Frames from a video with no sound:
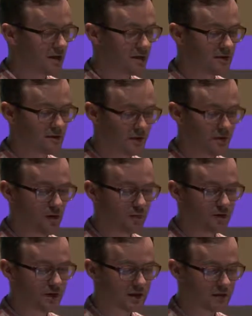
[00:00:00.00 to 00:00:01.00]
These new
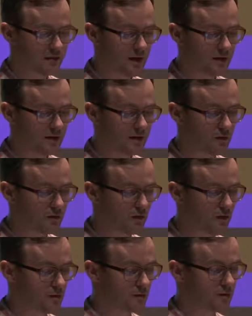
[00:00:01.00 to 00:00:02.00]
objects rarely
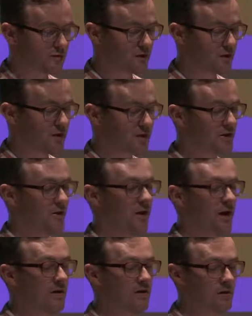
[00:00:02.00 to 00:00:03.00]
conform to traditional
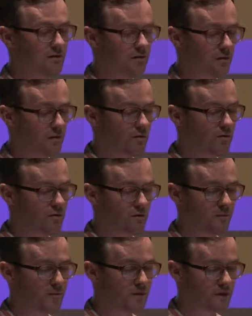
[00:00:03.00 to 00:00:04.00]
angular forms
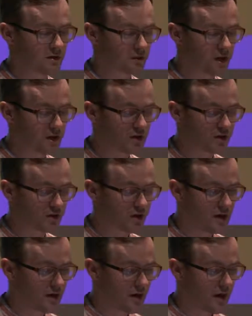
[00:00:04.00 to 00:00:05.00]
of musical structure
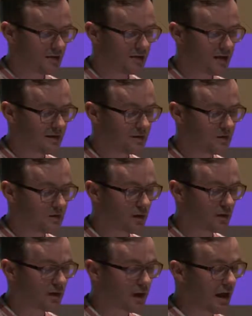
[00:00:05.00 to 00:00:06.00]
and tend
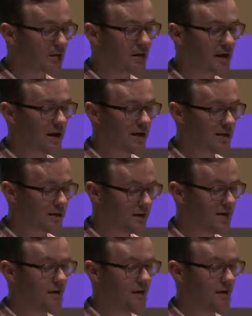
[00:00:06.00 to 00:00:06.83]
toward cloud-like,